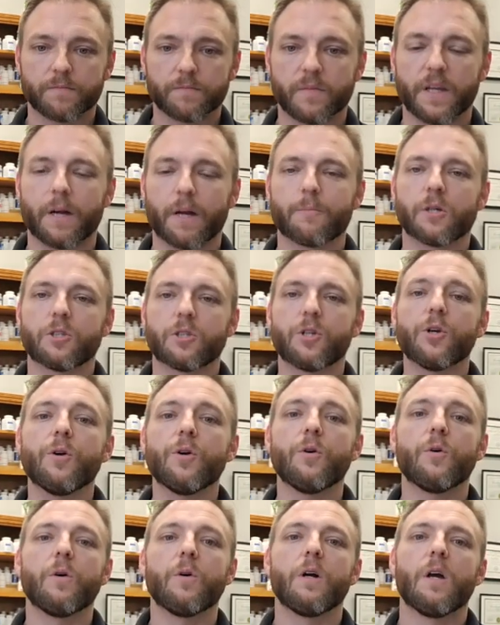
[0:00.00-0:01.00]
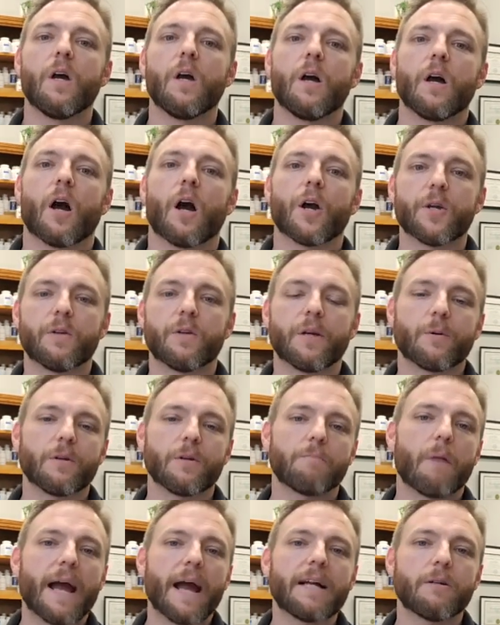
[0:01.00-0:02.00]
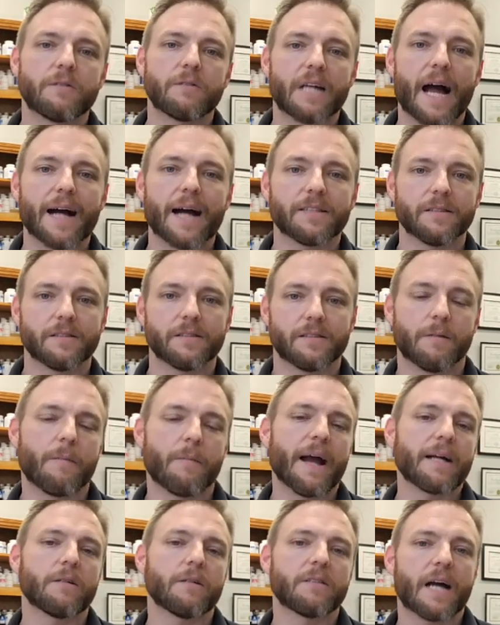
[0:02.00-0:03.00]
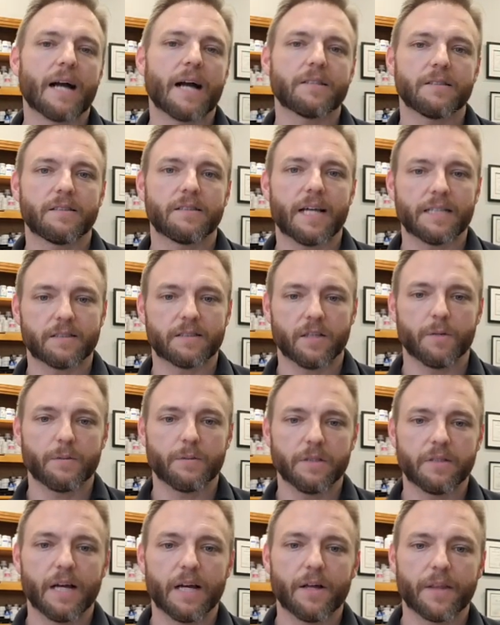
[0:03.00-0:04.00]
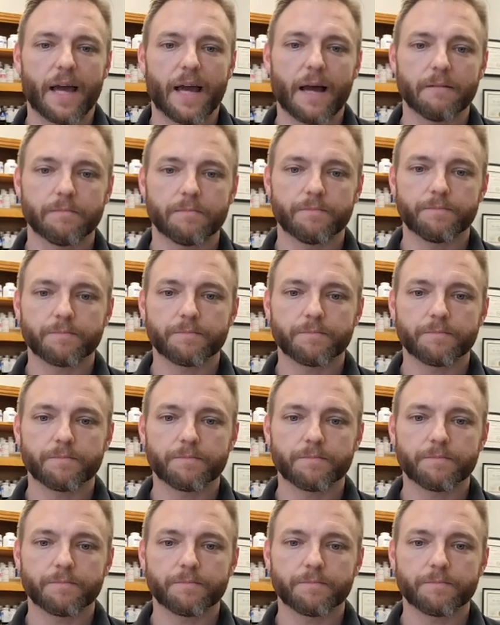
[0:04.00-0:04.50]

The number 2, are you dealing with mycotoxins? And a mycotoxin test to help you tell that.